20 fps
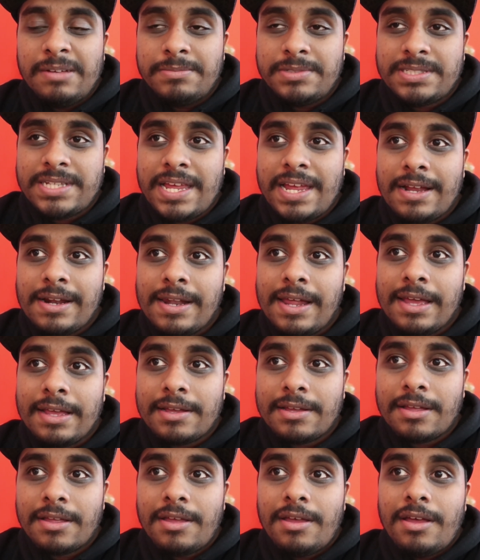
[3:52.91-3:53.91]
saying
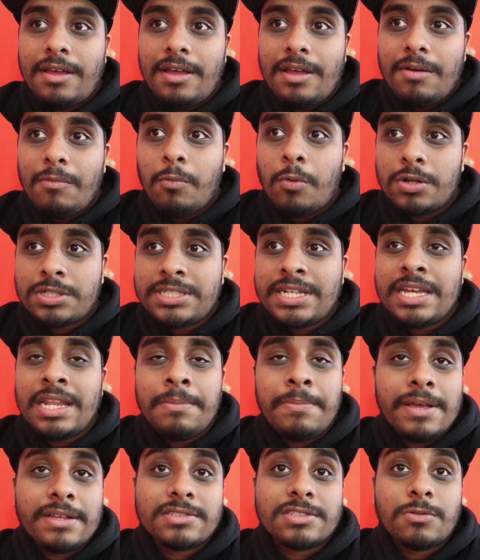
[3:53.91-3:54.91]
like, watch it in
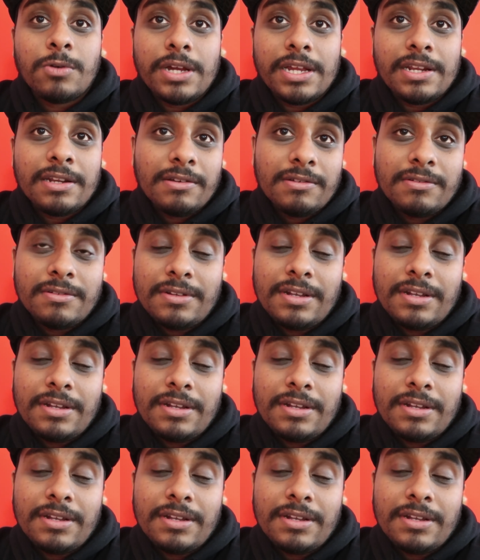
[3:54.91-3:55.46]
a big screen.